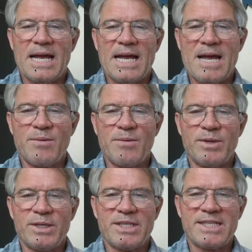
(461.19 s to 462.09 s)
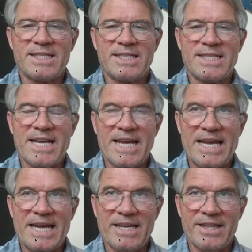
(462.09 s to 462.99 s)
I would
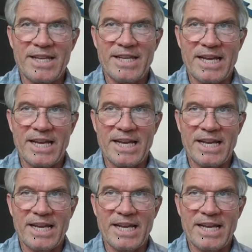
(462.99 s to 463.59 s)
say that if